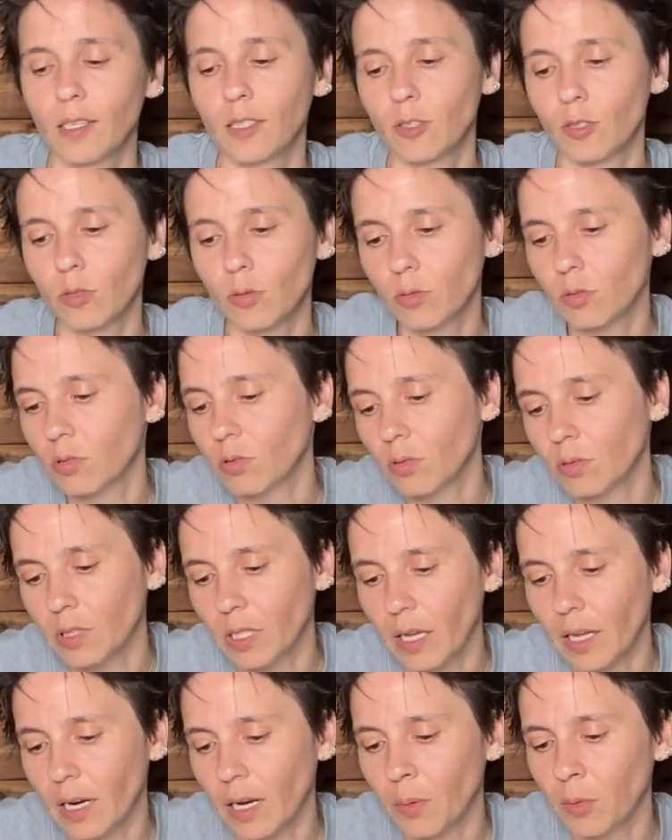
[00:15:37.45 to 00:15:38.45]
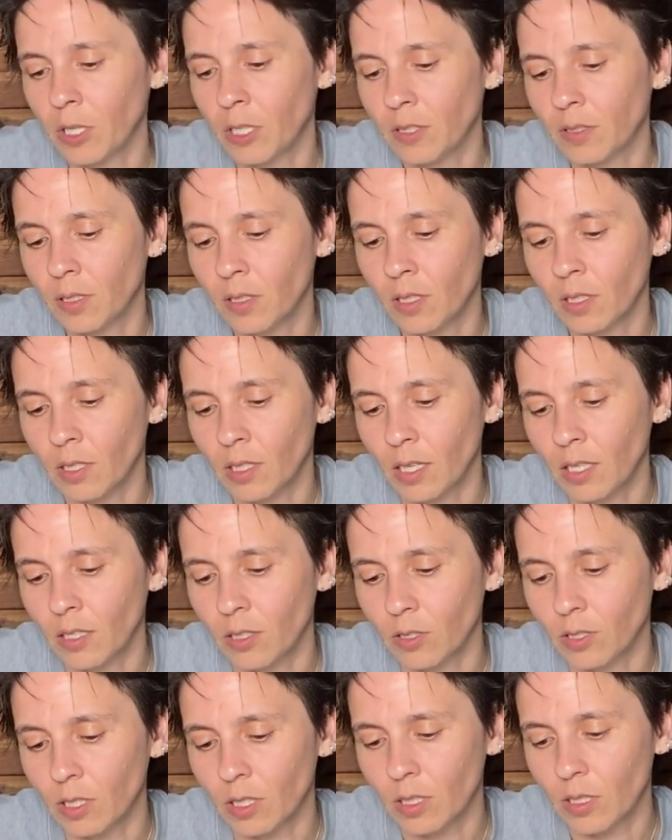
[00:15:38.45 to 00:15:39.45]
So do that. I mean, it's a good
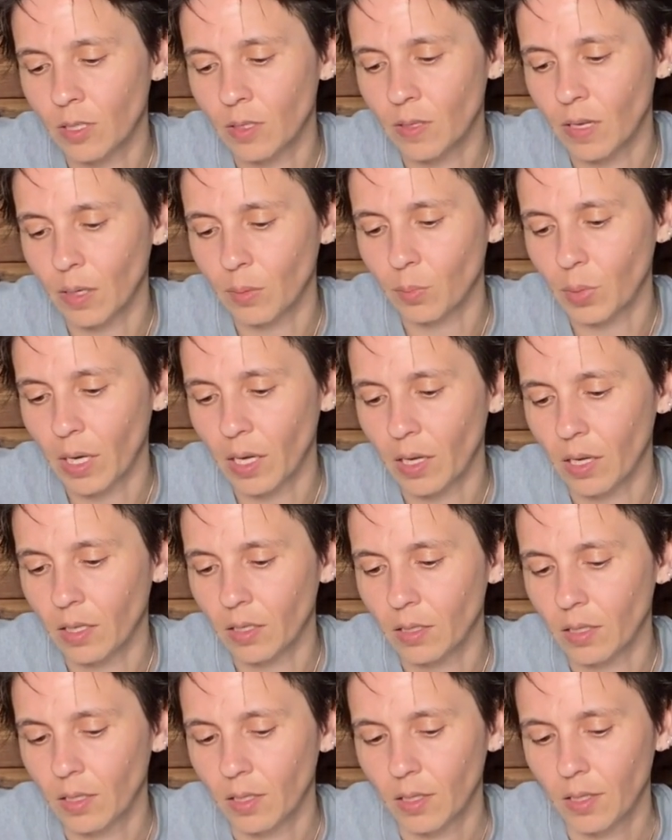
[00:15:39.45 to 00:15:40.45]
energy. It's not bad.